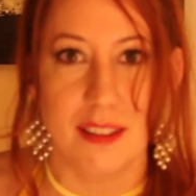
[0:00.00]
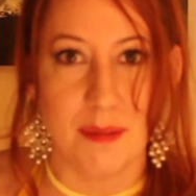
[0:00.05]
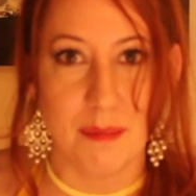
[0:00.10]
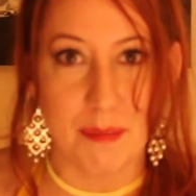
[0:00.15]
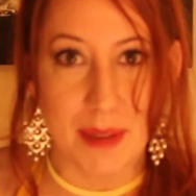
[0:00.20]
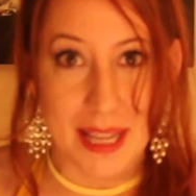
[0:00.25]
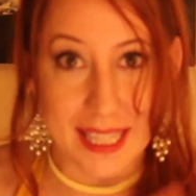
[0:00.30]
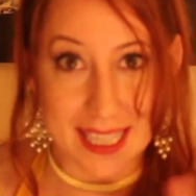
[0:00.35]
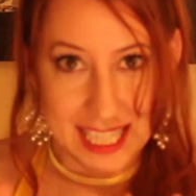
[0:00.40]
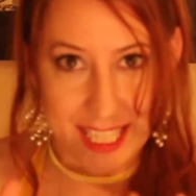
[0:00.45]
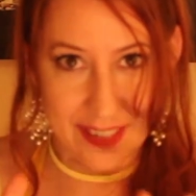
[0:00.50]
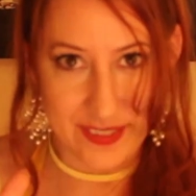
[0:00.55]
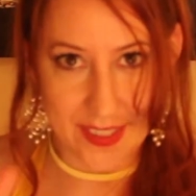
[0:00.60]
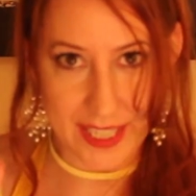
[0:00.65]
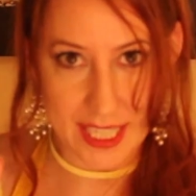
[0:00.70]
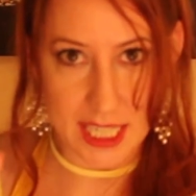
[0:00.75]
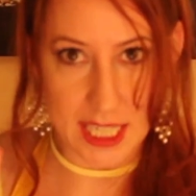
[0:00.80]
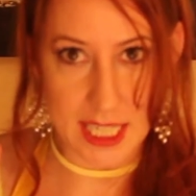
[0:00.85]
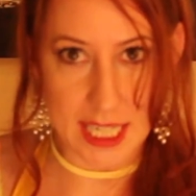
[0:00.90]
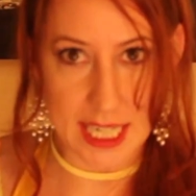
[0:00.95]
The
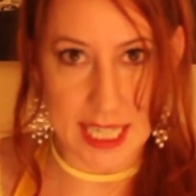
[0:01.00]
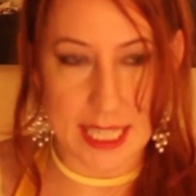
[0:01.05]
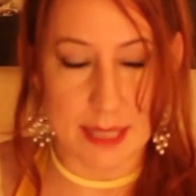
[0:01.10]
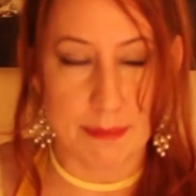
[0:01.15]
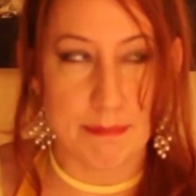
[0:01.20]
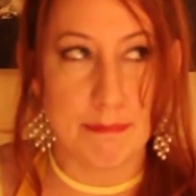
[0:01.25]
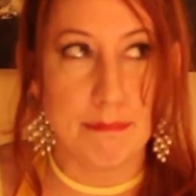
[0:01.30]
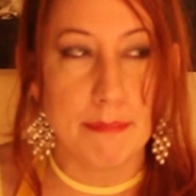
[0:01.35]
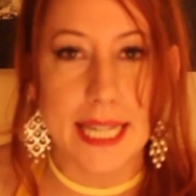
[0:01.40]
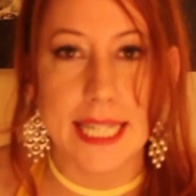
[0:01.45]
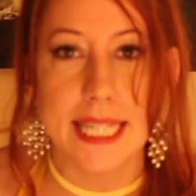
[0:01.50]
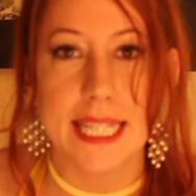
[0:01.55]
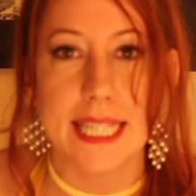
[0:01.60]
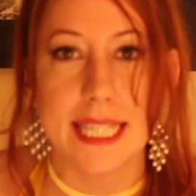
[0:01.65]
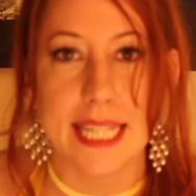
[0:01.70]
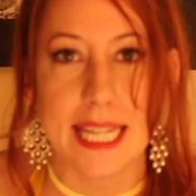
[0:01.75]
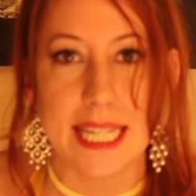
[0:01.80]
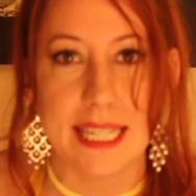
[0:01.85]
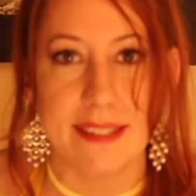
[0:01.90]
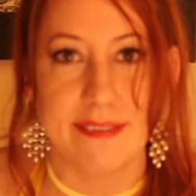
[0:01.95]
mesosphere is
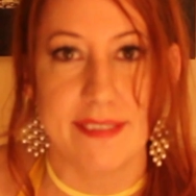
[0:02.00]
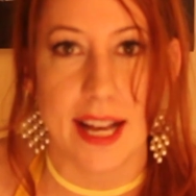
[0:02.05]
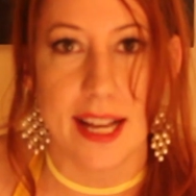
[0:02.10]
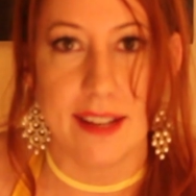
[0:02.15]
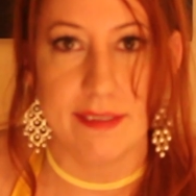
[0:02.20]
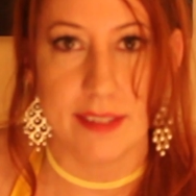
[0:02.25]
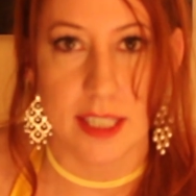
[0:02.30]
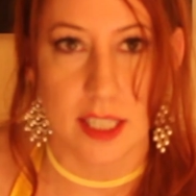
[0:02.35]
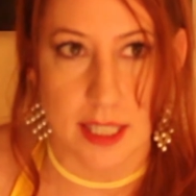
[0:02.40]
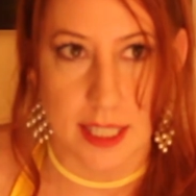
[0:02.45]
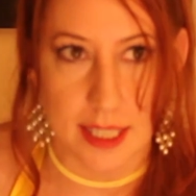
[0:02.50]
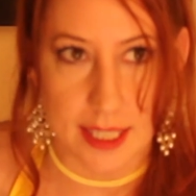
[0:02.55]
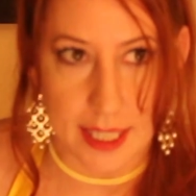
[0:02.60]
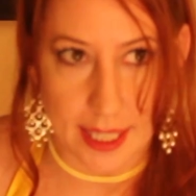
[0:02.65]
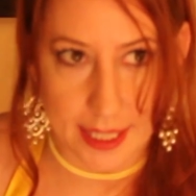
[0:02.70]
minus 85 degrees